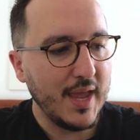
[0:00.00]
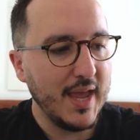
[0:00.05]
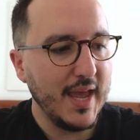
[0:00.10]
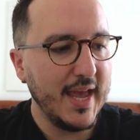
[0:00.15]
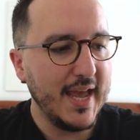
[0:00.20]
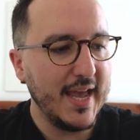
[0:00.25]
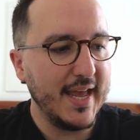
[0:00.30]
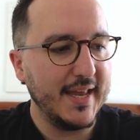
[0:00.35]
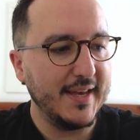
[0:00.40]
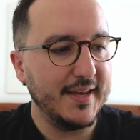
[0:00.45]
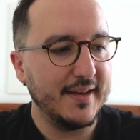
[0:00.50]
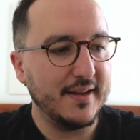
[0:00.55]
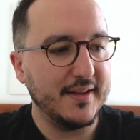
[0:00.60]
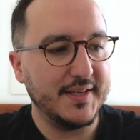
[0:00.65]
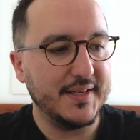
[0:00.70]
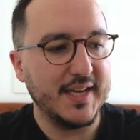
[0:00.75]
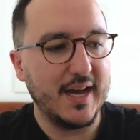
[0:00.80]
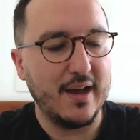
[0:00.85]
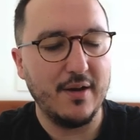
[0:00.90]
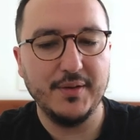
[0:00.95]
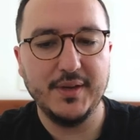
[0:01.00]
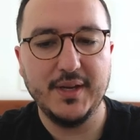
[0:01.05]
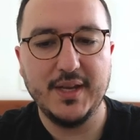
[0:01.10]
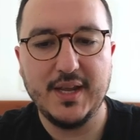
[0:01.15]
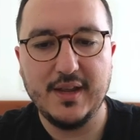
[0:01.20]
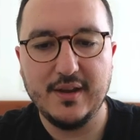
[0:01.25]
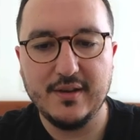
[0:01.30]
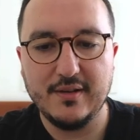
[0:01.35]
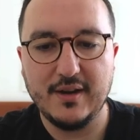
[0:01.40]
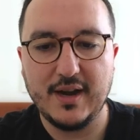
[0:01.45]
And down
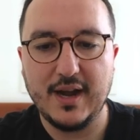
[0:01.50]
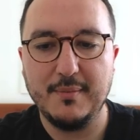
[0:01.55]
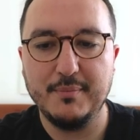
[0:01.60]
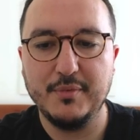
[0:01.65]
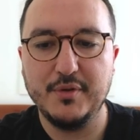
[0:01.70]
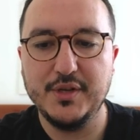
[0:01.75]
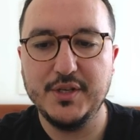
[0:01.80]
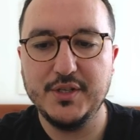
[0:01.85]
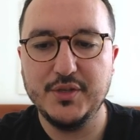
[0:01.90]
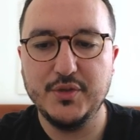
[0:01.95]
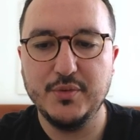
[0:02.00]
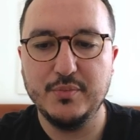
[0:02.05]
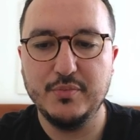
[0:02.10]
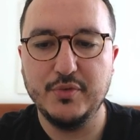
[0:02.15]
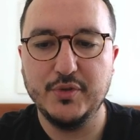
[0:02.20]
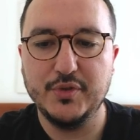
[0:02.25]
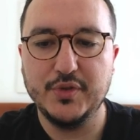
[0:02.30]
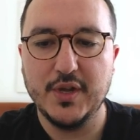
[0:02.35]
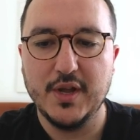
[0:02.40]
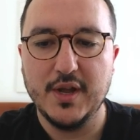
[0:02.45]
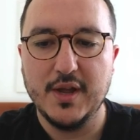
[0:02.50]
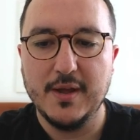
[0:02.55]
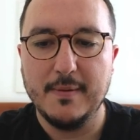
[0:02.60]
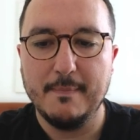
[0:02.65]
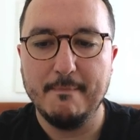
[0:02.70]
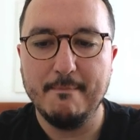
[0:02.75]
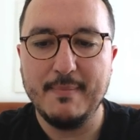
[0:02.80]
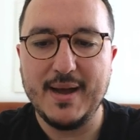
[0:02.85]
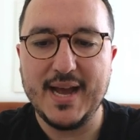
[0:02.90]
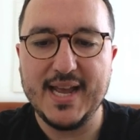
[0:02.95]
here, I'm going to put
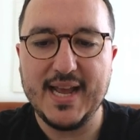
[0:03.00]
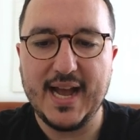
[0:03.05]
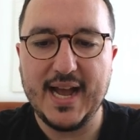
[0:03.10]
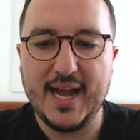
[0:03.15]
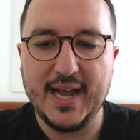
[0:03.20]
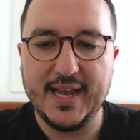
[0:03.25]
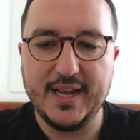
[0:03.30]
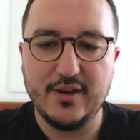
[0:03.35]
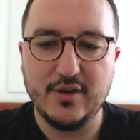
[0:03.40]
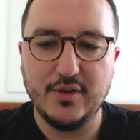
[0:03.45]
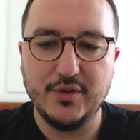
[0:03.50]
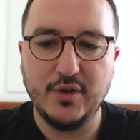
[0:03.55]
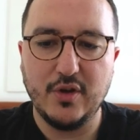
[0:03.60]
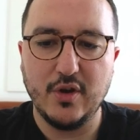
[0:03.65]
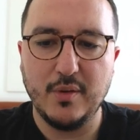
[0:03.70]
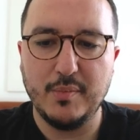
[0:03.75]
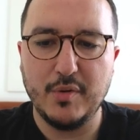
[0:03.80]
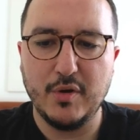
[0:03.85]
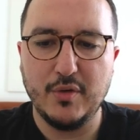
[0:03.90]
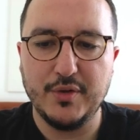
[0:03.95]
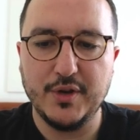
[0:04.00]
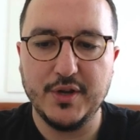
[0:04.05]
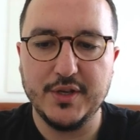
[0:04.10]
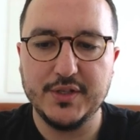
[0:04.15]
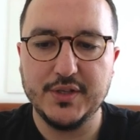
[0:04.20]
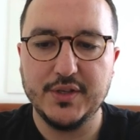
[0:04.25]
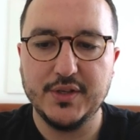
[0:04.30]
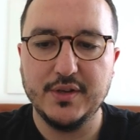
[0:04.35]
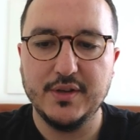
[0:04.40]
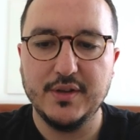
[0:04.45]
my icon
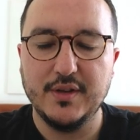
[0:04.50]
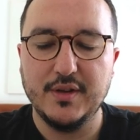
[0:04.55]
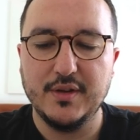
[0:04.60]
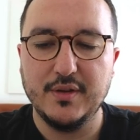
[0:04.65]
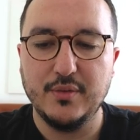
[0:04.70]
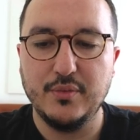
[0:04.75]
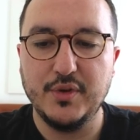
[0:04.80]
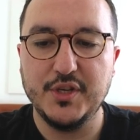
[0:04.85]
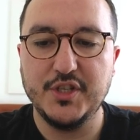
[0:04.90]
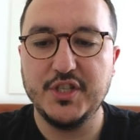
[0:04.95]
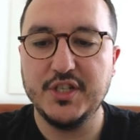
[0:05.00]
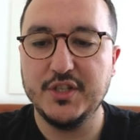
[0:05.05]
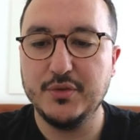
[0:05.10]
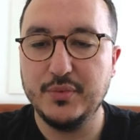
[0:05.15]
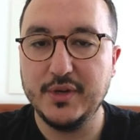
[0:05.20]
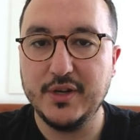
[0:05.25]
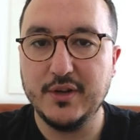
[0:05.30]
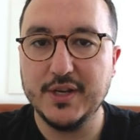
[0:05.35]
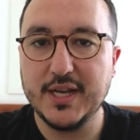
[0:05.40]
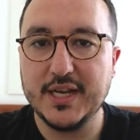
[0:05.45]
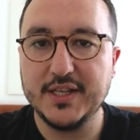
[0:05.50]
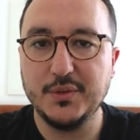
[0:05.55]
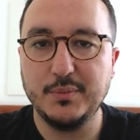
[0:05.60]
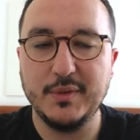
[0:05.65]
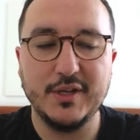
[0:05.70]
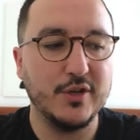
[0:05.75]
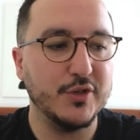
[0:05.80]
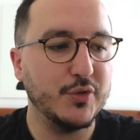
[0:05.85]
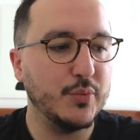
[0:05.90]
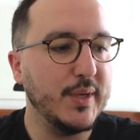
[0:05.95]
component, which is recognized
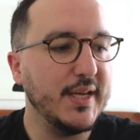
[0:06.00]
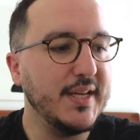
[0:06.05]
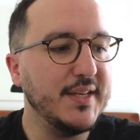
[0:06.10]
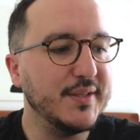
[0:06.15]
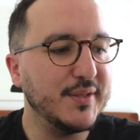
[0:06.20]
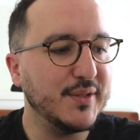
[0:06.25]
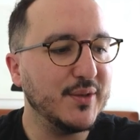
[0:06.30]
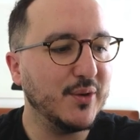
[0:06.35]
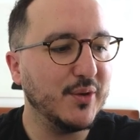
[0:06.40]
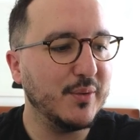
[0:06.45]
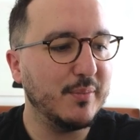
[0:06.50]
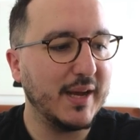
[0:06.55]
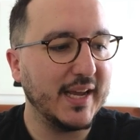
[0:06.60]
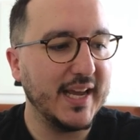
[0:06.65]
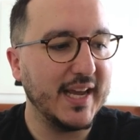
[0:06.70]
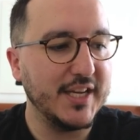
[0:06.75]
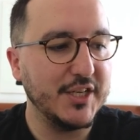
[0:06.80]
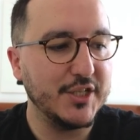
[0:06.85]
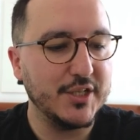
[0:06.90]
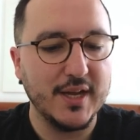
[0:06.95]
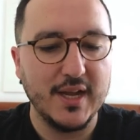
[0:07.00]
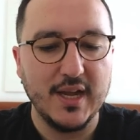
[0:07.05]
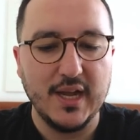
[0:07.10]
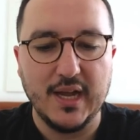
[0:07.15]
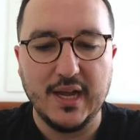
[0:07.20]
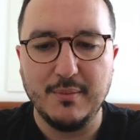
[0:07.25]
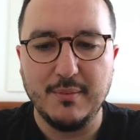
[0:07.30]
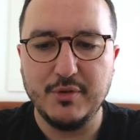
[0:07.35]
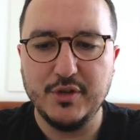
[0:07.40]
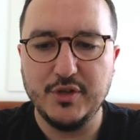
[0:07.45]
because we installed the package.
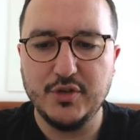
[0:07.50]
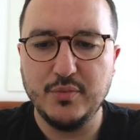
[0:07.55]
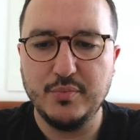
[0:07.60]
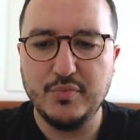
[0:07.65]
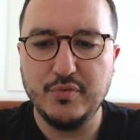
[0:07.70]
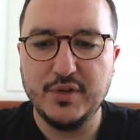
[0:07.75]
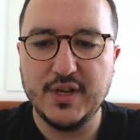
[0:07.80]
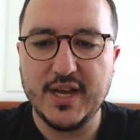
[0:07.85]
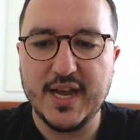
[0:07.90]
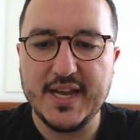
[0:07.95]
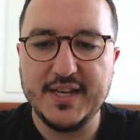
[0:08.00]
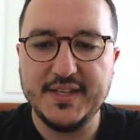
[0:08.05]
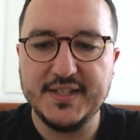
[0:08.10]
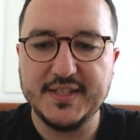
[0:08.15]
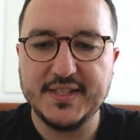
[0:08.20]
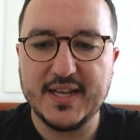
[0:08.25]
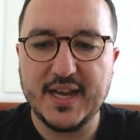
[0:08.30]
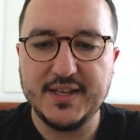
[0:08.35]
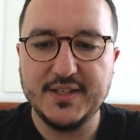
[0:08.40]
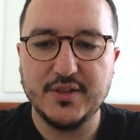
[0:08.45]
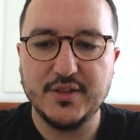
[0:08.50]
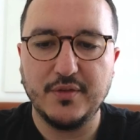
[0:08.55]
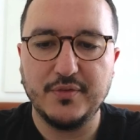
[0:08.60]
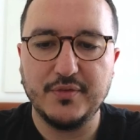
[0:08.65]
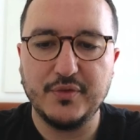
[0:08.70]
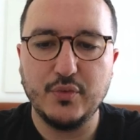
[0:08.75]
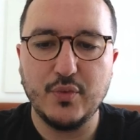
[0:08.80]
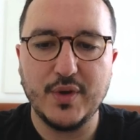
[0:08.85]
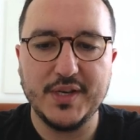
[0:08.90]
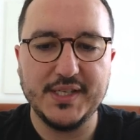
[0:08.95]
I'm going to put a size
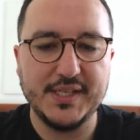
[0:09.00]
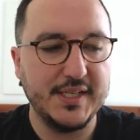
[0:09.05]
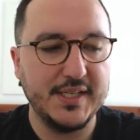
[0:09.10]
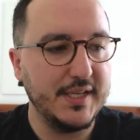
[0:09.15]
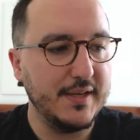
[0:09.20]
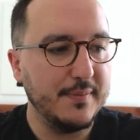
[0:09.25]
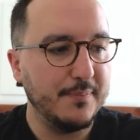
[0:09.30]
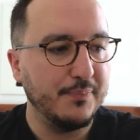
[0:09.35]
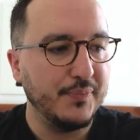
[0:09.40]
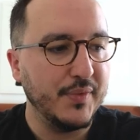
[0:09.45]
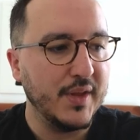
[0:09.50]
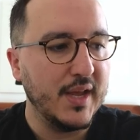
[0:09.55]
of 20.